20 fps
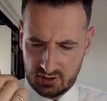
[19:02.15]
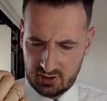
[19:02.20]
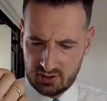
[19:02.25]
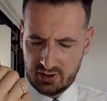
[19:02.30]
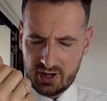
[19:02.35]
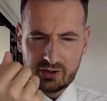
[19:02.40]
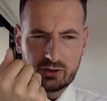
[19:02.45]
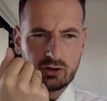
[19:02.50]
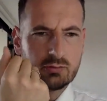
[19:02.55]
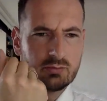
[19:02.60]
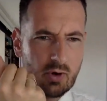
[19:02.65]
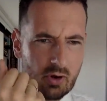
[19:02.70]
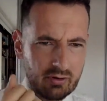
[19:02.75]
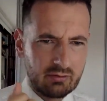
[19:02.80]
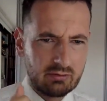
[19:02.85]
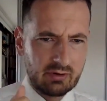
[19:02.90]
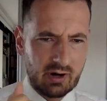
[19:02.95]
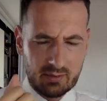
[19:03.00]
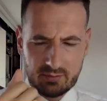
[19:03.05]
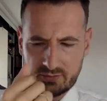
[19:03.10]
like your
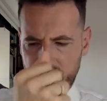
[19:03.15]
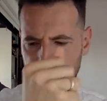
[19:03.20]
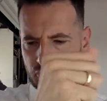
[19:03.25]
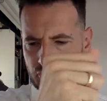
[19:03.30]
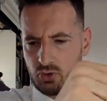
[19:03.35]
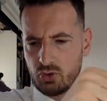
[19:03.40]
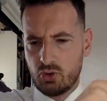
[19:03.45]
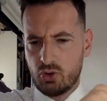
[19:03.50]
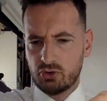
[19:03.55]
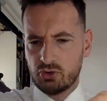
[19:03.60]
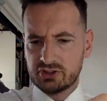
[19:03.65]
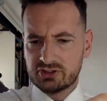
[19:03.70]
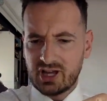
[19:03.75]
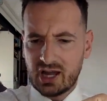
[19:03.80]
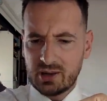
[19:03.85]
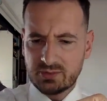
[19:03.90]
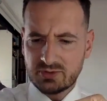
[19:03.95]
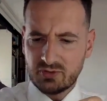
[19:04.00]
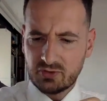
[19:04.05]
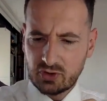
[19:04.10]
monograms or the
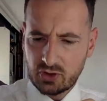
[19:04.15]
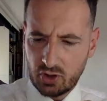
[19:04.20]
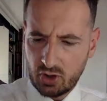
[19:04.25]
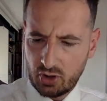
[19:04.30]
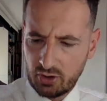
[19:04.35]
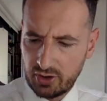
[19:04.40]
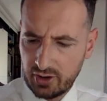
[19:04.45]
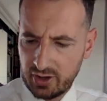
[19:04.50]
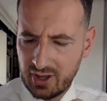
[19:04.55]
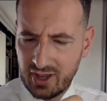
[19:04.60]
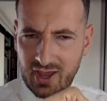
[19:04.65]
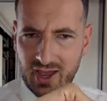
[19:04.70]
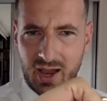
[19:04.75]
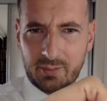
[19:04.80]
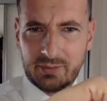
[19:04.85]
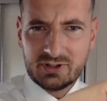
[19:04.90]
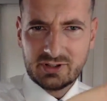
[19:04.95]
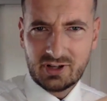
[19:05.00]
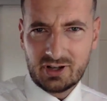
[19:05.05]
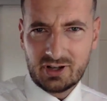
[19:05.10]
types of color. I mean,